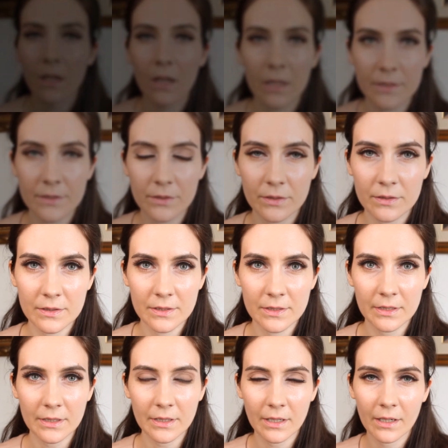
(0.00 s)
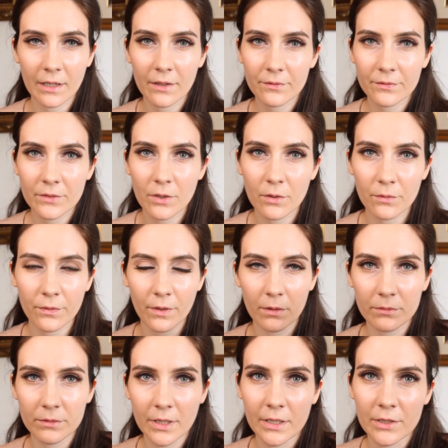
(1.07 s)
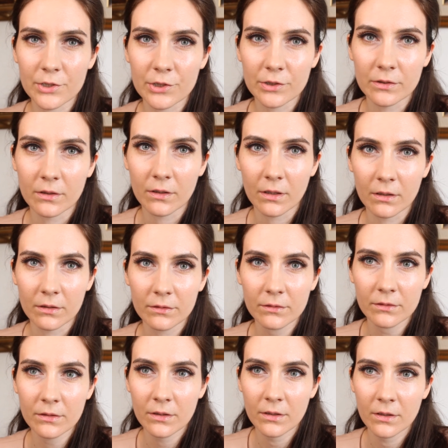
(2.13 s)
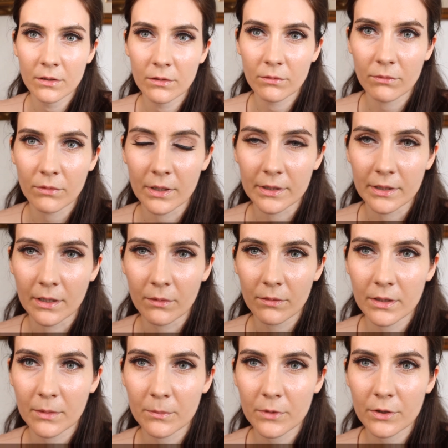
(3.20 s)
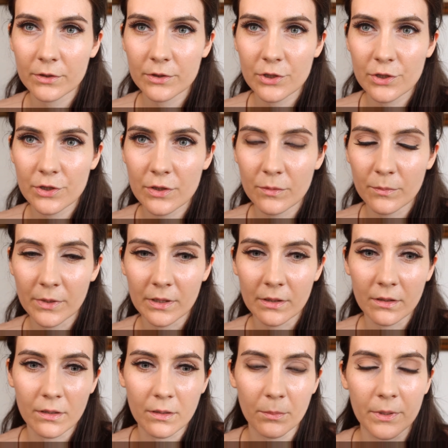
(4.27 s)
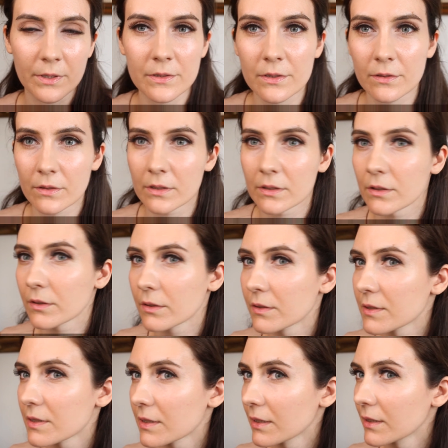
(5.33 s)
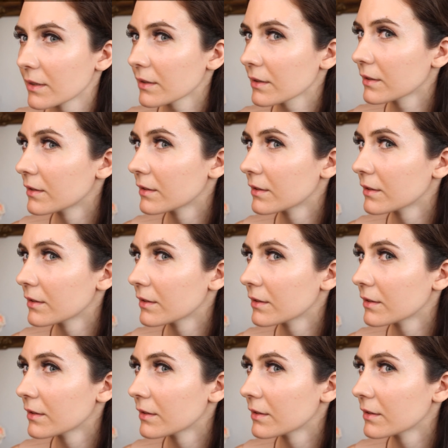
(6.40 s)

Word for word: As you can see, I have no foundation on right now, and I'm going to zoom in a little bit so that you can see